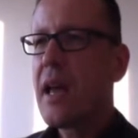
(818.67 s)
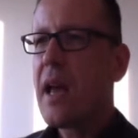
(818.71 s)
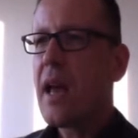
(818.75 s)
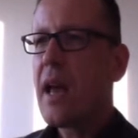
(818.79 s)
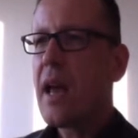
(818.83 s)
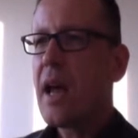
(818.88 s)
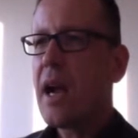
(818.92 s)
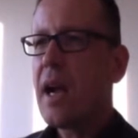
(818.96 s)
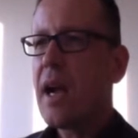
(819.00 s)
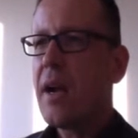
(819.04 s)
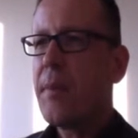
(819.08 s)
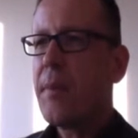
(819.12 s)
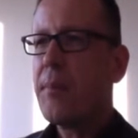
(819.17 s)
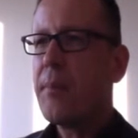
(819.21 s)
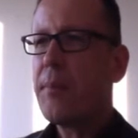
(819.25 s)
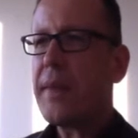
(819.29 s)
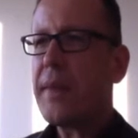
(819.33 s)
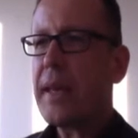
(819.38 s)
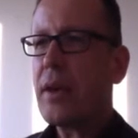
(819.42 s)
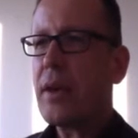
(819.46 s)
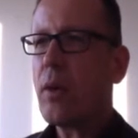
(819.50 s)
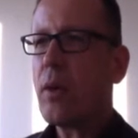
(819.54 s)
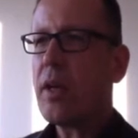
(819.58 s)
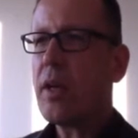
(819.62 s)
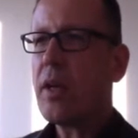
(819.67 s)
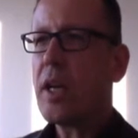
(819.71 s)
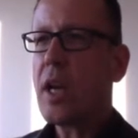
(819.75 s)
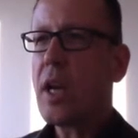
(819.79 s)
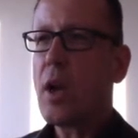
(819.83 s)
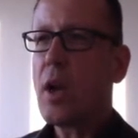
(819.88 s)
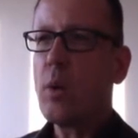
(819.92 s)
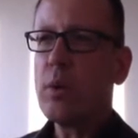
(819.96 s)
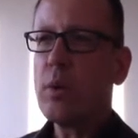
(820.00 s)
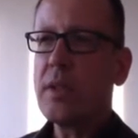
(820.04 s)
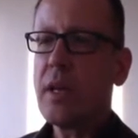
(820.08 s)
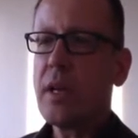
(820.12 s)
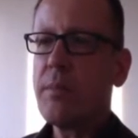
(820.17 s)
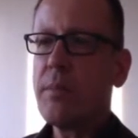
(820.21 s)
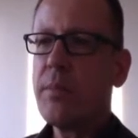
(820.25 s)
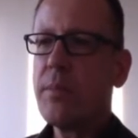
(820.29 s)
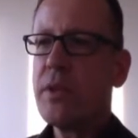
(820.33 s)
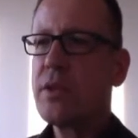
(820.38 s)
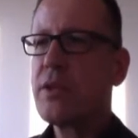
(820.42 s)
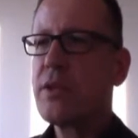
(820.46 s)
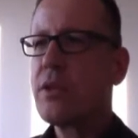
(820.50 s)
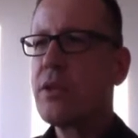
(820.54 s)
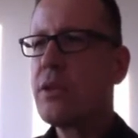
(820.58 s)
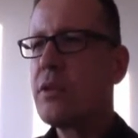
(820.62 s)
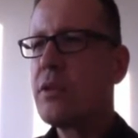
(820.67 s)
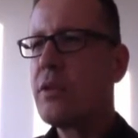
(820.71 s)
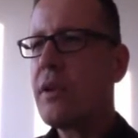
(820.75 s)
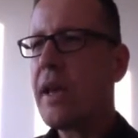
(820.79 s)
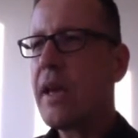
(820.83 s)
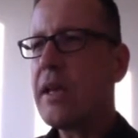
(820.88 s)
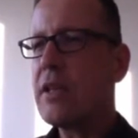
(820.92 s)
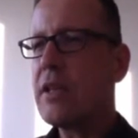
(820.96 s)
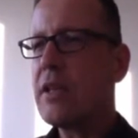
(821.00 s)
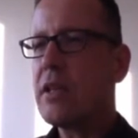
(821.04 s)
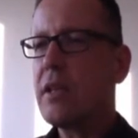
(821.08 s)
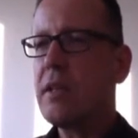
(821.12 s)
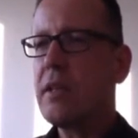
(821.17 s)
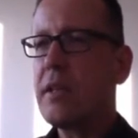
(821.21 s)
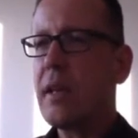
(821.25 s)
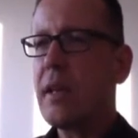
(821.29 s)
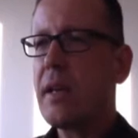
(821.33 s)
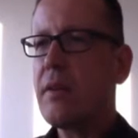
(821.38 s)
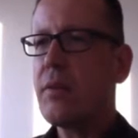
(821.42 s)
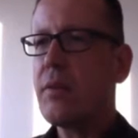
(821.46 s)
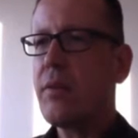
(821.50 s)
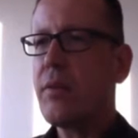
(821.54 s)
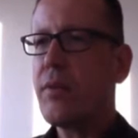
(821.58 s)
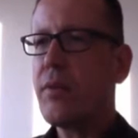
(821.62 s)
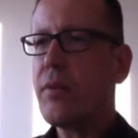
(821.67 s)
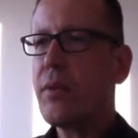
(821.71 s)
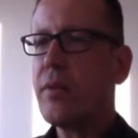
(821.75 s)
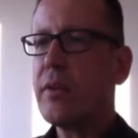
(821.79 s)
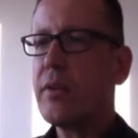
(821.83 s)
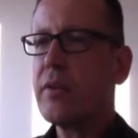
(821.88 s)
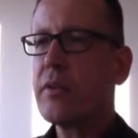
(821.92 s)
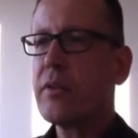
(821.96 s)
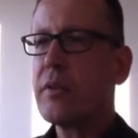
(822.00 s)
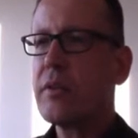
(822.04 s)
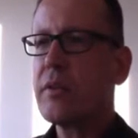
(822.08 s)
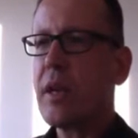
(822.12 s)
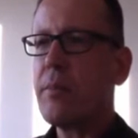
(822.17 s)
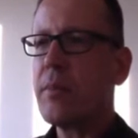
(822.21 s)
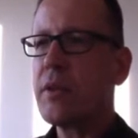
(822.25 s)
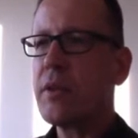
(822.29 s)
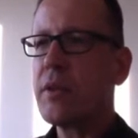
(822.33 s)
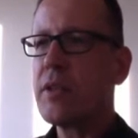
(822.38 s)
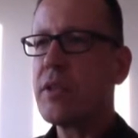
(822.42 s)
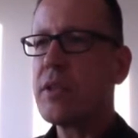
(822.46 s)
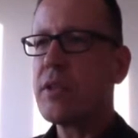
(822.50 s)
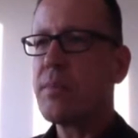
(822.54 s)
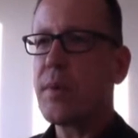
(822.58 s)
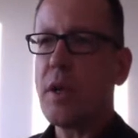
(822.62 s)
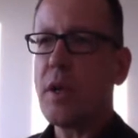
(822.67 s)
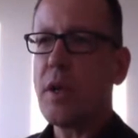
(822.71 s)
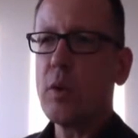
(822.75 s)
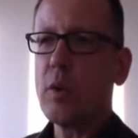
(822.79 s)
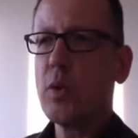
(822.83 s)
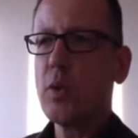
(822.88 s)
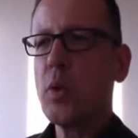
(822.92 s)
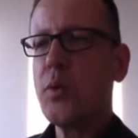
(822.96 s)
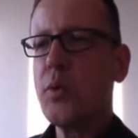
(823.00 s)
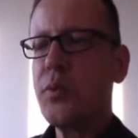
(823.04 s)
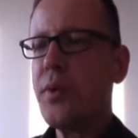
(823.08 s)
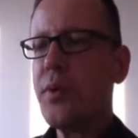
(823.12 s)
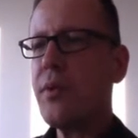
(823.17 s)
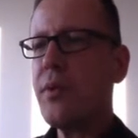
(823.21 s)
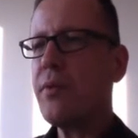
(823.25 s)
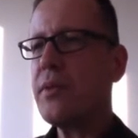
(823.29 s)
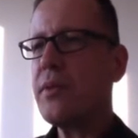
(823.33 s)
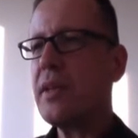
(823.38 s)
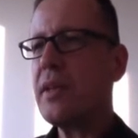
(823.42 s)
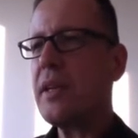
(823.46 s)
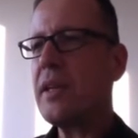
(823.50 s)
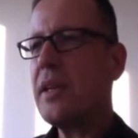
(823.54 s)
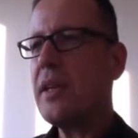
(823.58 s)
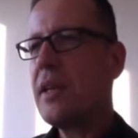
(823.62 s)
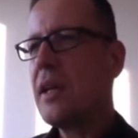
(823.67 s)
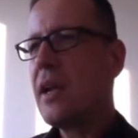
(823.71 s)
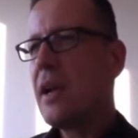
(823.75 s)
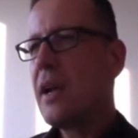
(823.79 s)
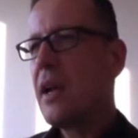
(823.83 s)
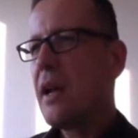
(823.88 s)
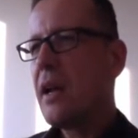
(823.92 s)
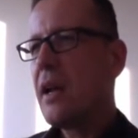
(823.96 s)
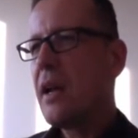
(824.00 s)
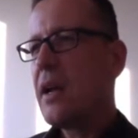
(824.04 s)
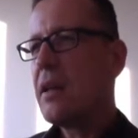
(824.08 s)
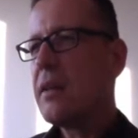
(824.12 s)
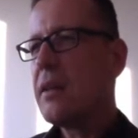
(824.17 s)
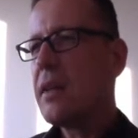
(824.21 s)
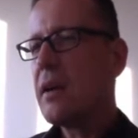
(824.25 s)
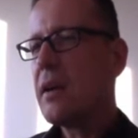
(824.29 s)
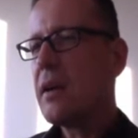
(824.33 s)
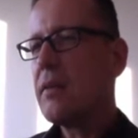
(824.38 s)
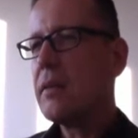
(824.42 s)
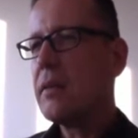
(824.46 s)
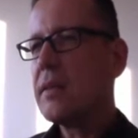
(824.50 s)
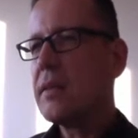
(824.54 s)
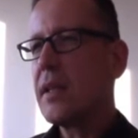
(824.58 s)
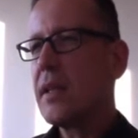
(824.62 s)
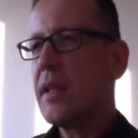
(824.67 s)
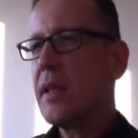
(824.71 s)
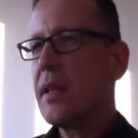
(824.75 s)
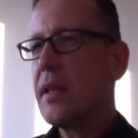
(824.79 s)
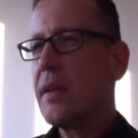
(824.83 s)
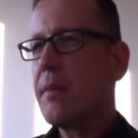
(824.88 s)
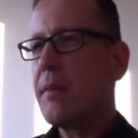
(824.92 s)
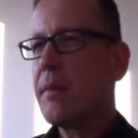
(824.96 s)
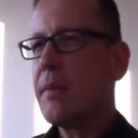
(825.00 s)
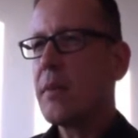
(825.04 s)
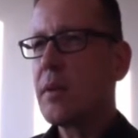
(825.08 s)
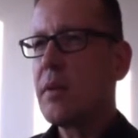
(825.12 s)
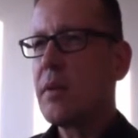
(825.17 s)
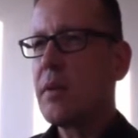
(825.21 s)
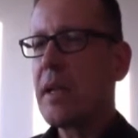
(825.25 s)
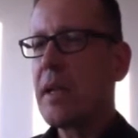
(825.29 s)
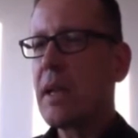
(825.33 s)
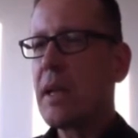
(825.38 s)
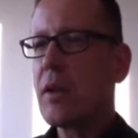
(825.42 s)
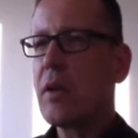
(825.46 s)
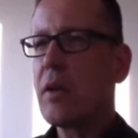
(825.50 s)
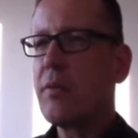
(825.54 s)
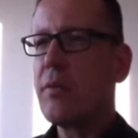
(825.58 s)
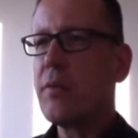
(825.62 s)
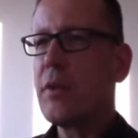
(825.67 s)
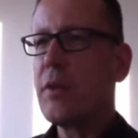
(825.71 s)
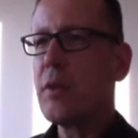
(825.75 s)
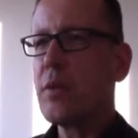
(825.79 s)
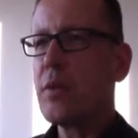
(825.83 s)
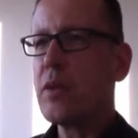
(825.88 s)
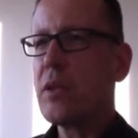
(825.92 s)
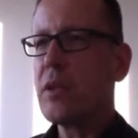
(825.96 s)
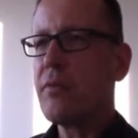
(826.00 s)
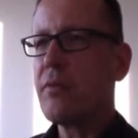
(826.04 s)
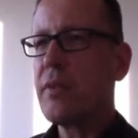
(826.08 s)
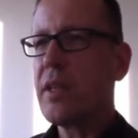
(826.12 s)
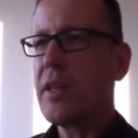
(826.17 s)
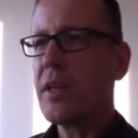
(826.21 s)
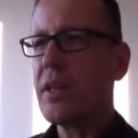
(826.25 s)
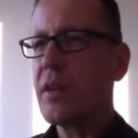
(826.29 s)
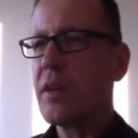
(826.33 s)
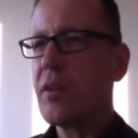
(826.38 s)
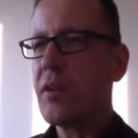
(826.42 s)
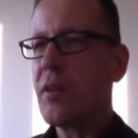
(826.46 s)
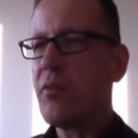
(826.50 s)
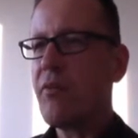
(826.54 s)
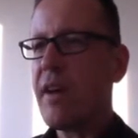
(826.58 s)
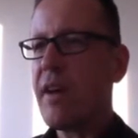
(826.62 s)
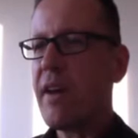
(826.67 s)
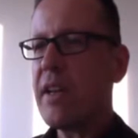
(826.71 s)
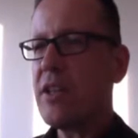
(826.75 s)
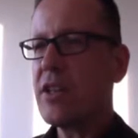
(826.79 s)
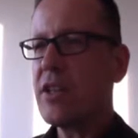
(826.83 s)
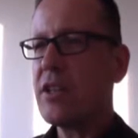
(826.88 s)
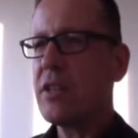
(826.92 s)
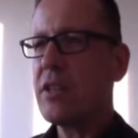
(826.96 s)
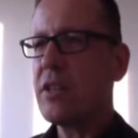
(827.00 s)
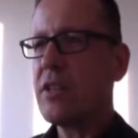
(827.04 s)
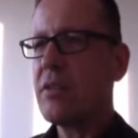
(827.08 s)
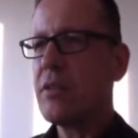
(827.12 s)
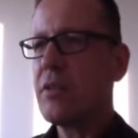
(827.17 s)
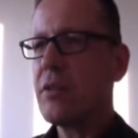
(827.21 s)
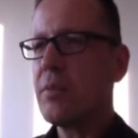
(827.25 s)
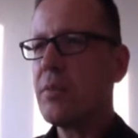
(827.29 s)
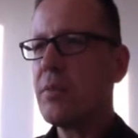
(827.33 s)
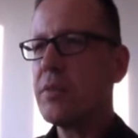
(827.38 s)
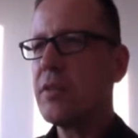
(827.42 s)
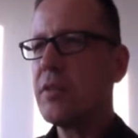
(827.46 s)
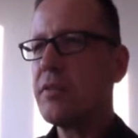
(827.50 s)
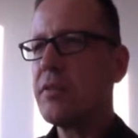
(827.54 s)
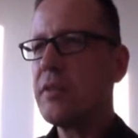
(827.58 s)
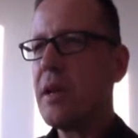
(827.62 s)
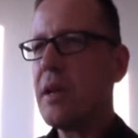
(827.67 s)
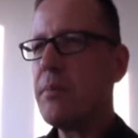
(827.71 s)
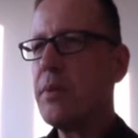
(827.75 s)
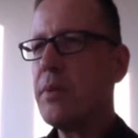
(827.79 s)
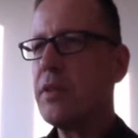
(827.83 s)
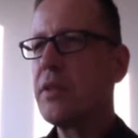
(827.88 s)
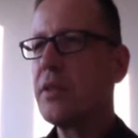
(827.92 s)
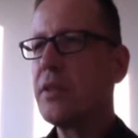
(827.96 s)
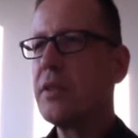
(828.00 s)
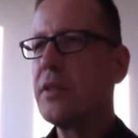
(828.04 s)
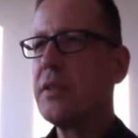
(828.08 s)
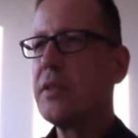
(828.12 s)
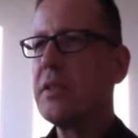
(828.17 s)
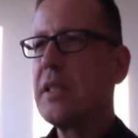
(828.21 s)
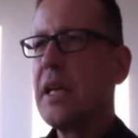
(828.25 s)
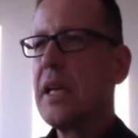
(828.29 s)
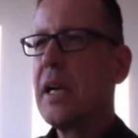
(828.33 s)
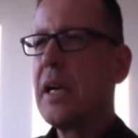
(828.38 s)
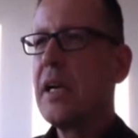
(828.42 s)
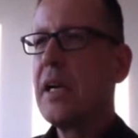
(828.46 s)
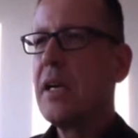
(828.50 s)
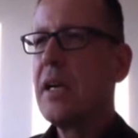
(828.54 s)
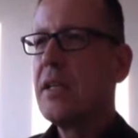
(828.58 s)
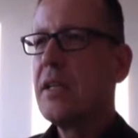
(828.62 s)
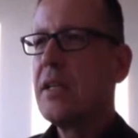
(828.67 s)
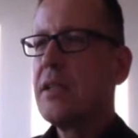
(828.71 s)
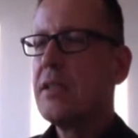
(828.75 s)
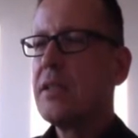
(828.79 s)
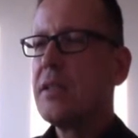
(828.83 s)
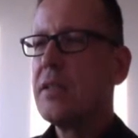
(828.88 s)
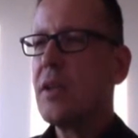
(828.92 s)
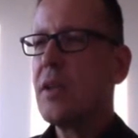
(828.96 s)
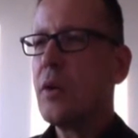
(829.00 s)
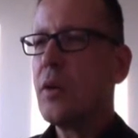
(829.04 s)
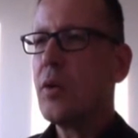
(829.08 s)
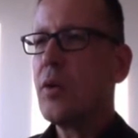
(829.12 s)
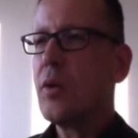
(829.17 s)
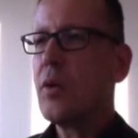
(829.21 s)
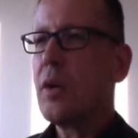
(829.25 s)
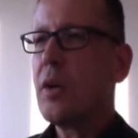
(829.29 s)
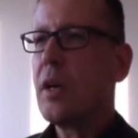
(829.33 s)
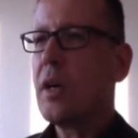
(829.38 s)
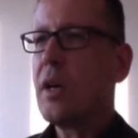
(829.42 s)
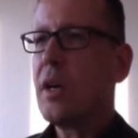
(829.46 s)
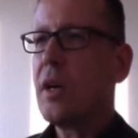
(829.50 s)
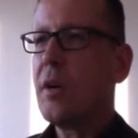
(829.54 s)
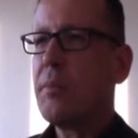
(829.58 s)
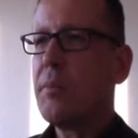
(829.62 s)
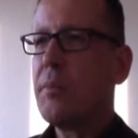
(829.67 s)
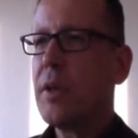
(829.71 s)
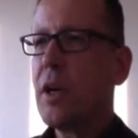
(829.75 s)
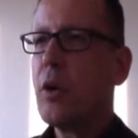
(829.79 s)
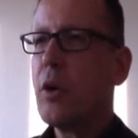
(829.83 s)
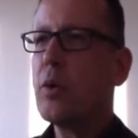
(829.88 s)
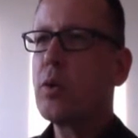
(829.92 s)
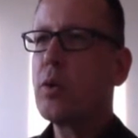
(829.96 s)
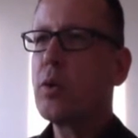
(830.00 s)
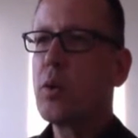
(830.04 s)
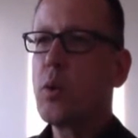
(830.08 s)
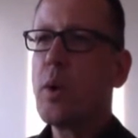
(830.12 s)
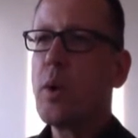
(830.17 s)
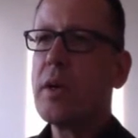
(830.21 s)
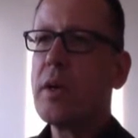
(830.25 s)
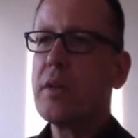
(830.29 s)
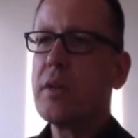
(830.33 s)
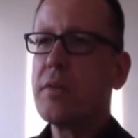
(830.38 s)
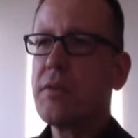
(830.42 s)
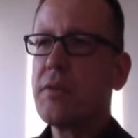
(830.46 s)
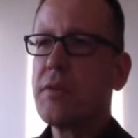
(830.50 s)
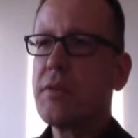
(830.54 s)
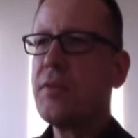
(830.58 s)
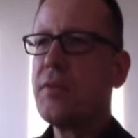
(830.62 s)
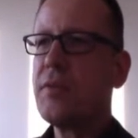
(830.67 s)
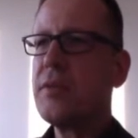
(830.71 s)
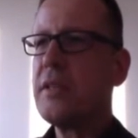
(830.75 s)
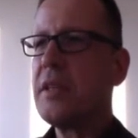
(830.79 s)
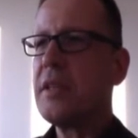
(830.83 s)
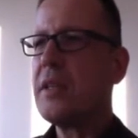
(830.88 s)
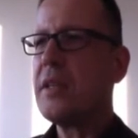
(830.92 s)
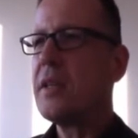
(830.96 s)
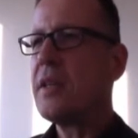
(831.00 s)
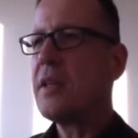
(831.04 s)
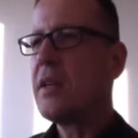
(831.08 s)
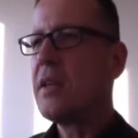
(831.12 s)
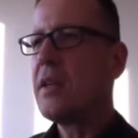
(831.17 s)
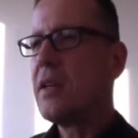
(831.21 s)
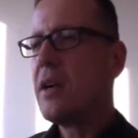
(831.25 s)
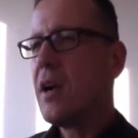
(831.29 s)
They call it low temperature. Actually, they're referring to temperatures below 250. There is a little confusion with the convention in terms of temperatures. So below 250